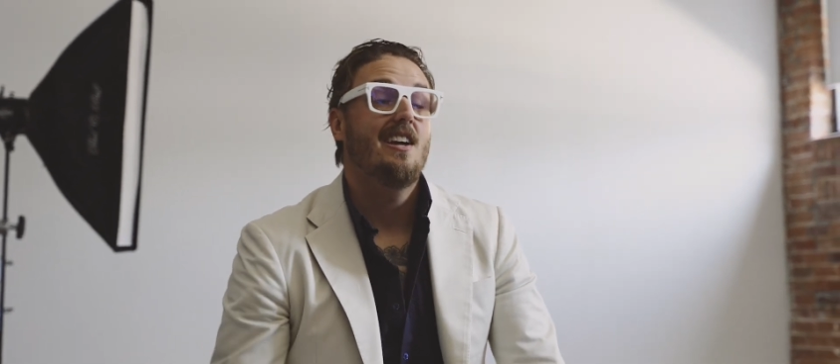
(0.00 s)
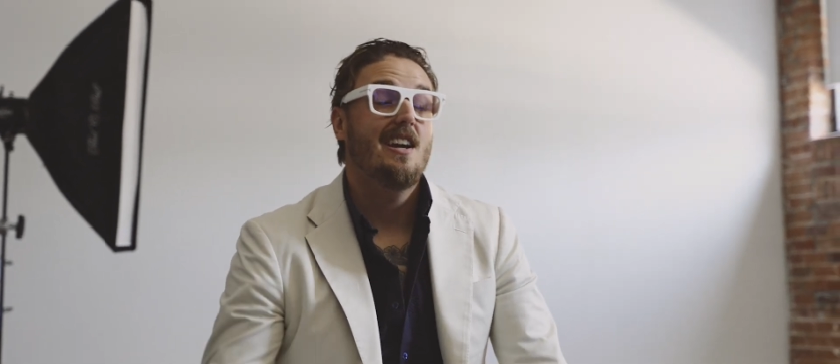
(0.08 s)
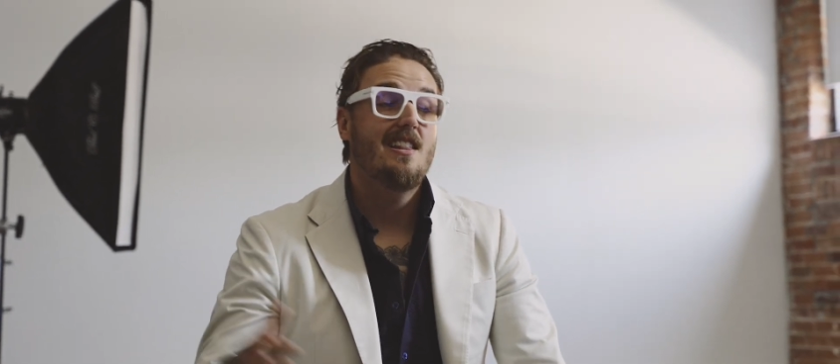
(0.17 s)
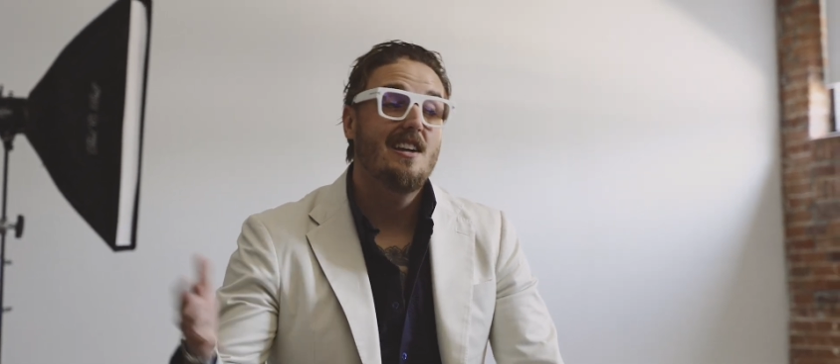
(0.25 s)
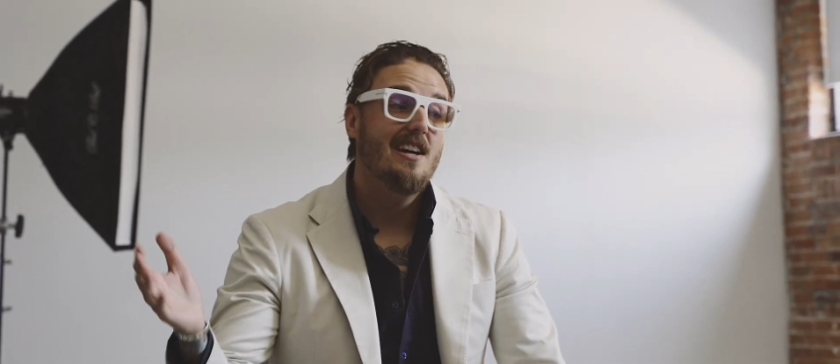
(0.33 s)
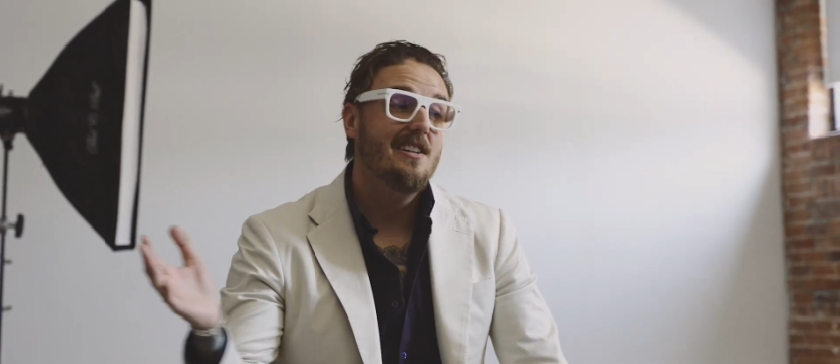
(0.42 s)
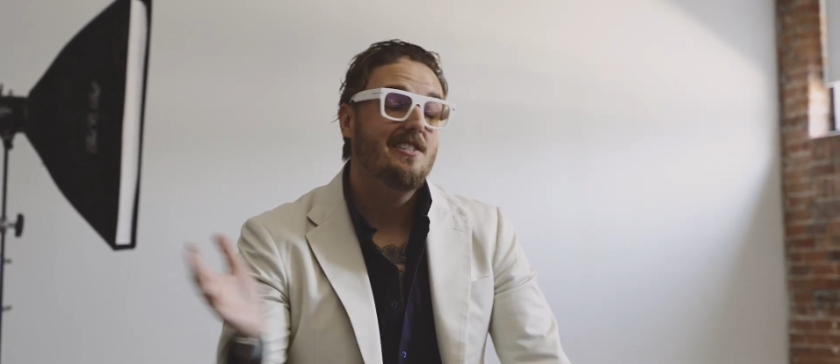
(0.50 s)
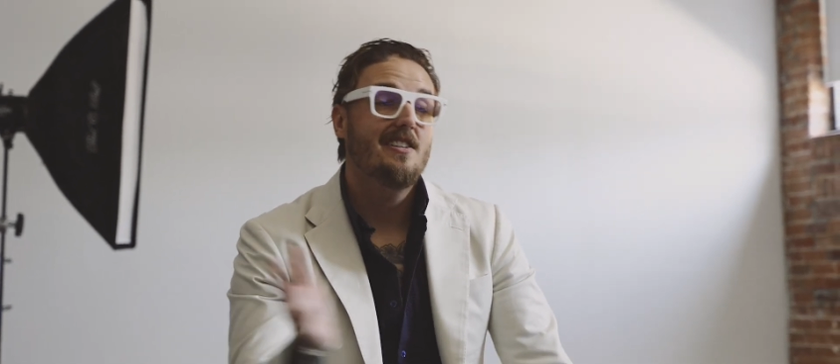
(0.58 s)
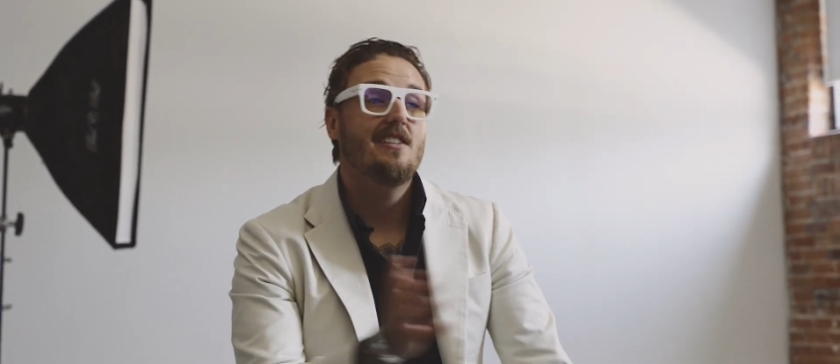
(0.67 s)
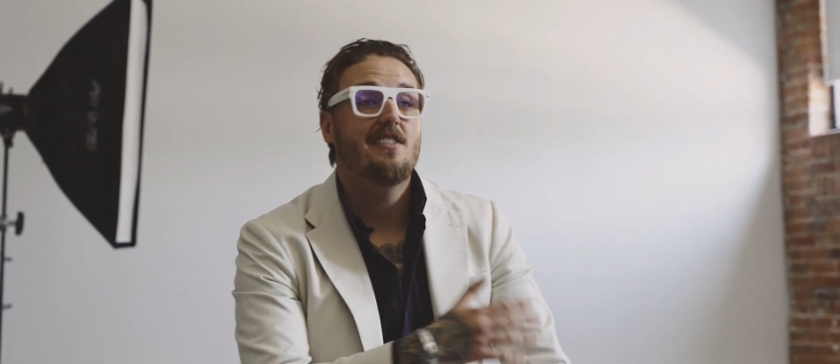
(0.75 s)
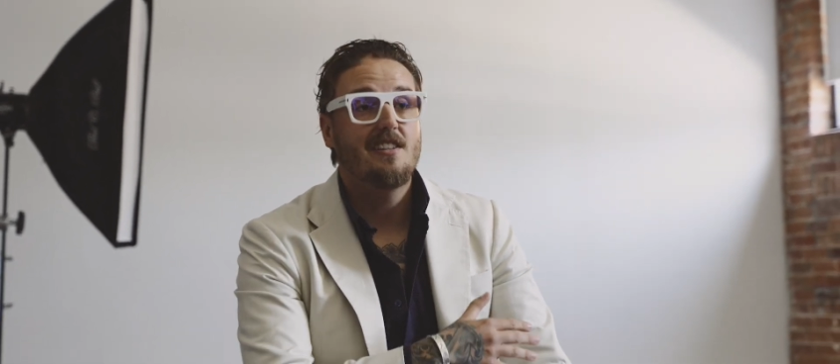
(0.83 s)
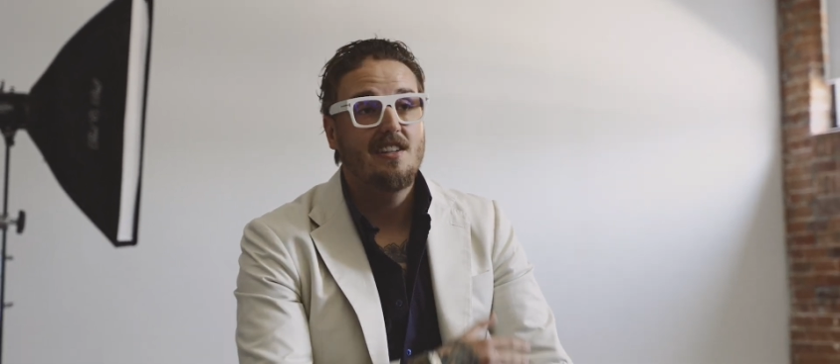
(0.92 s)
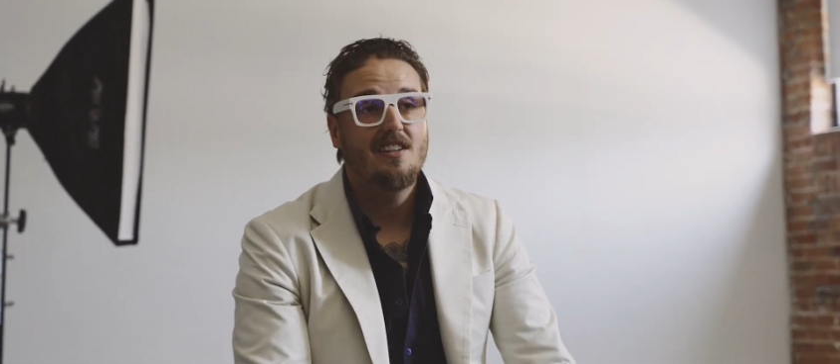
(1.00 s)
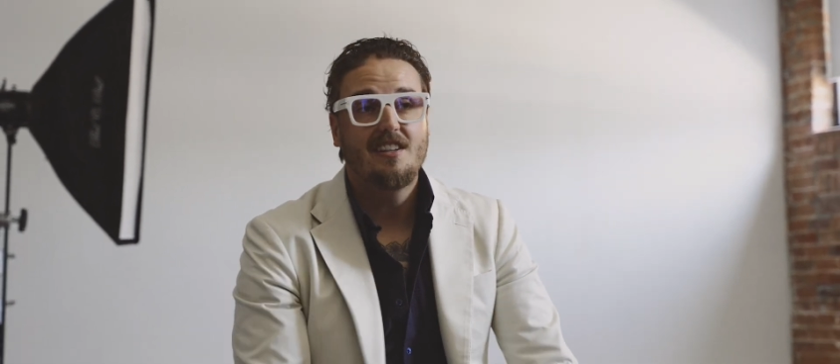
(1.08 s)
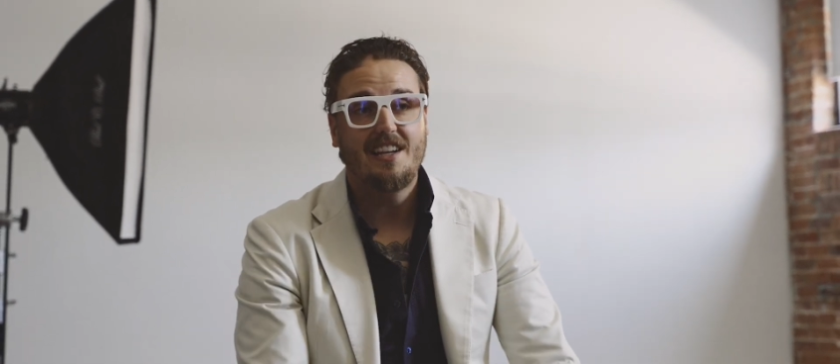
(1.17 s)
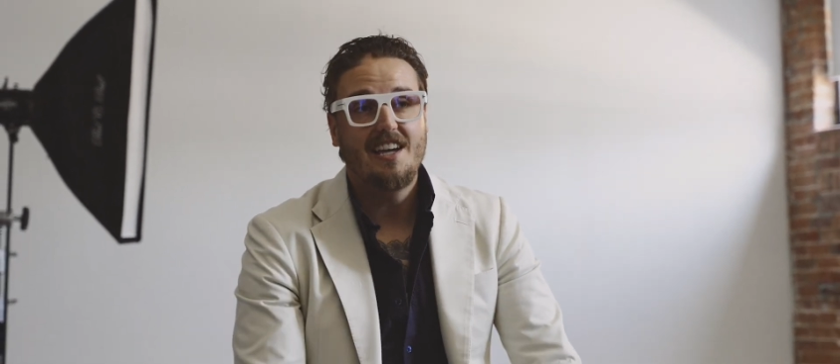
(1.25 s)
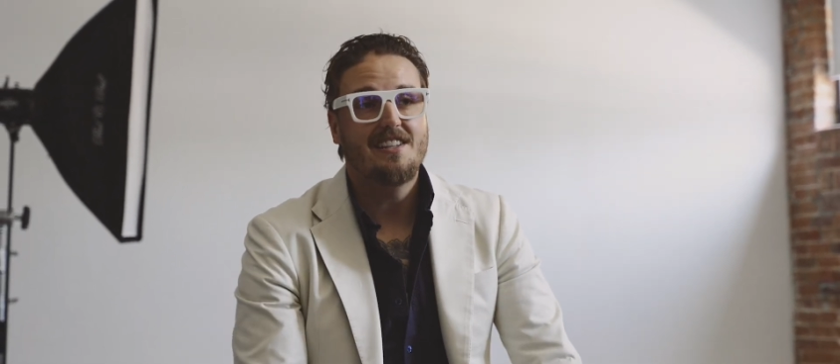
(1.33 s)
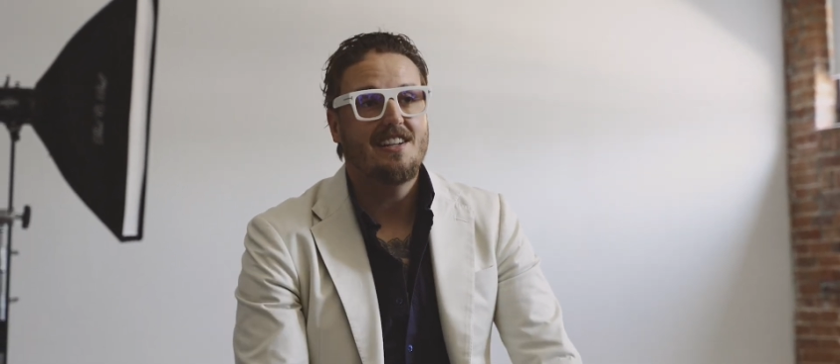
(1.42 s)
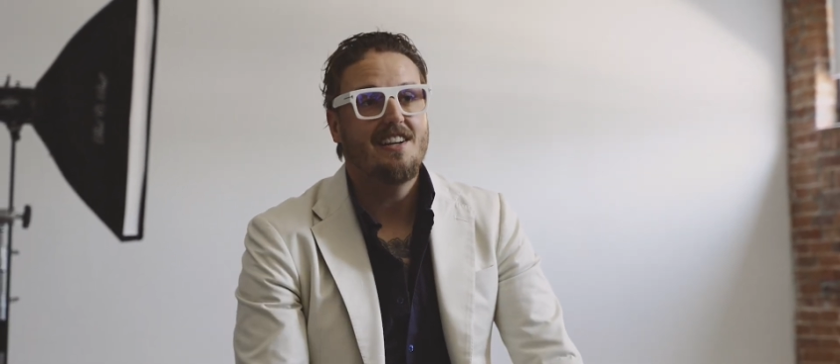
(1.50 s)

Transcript: And then I just started sending the guys